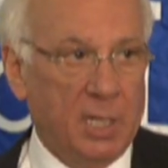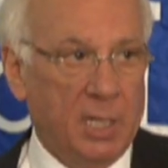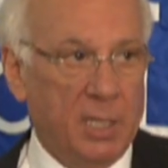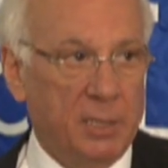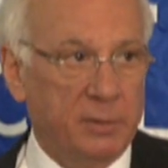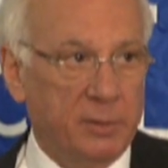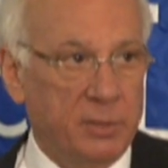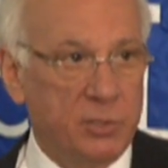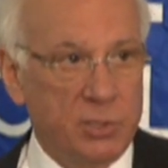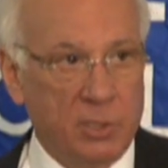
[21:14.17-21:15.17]
uh,
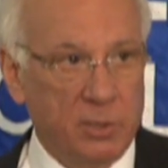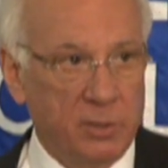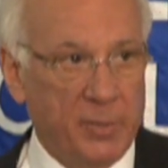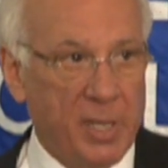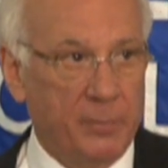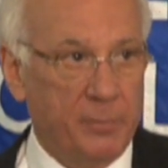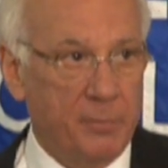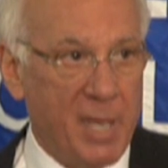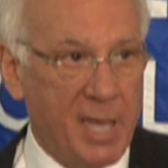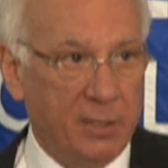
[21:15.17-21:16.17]
concerned
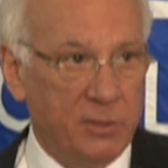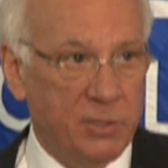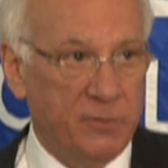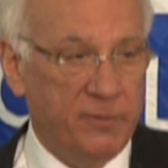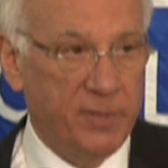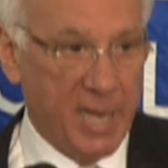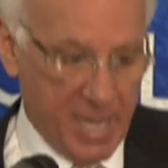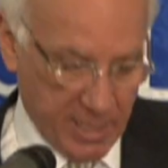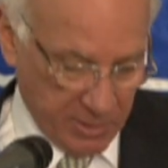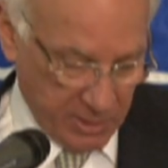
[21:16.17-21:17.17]
about matters of
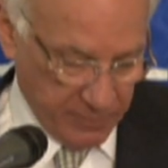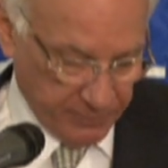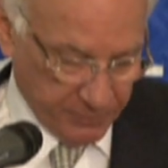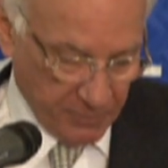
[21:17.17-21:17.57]
finance.